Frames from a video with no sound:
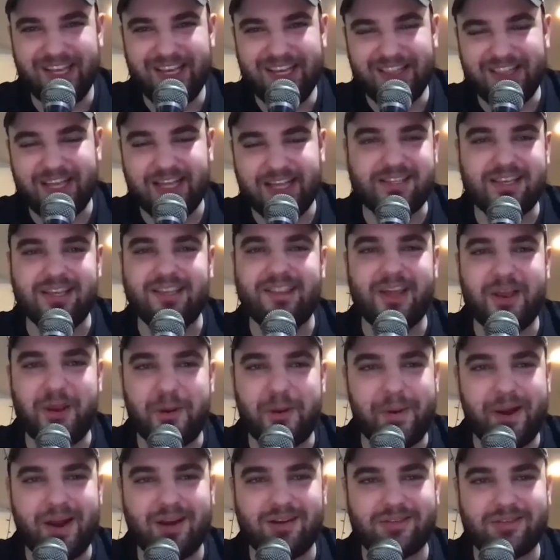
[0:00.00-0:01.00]
that's sick that
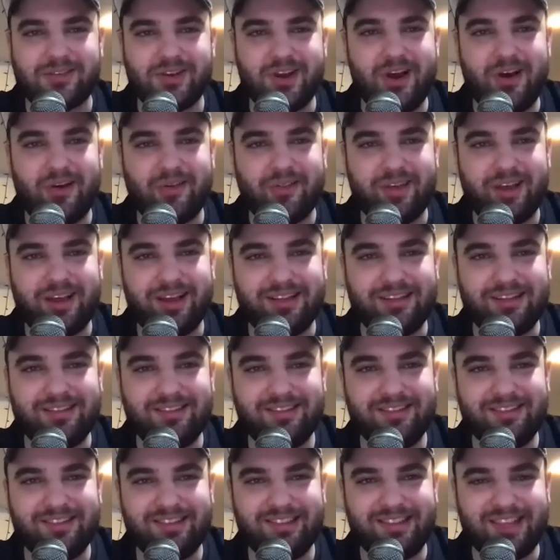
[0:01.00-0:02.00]
your parents know that
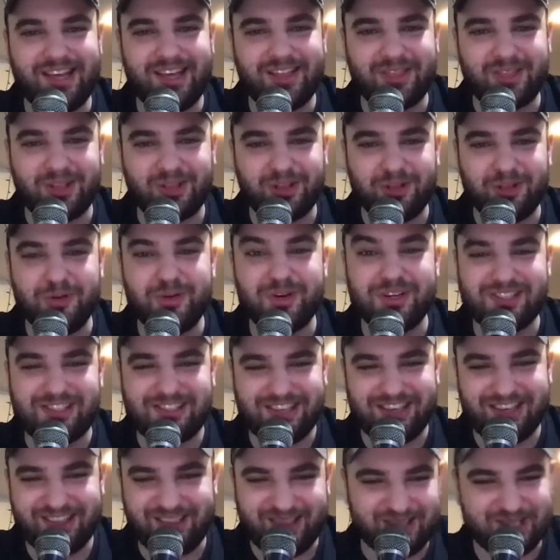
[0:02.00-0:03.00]
the
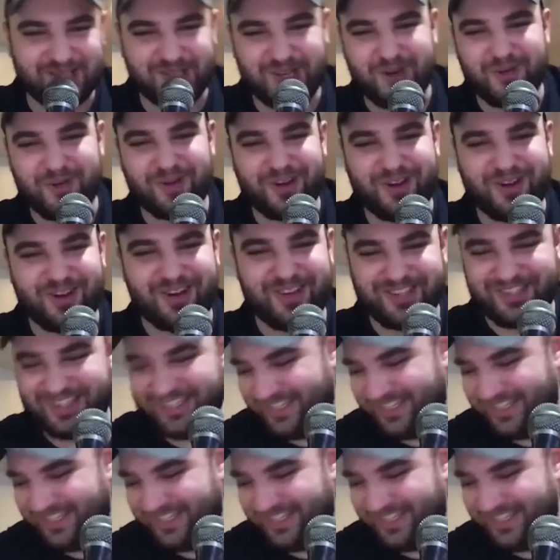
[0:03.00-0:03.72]
lunacy that's going on.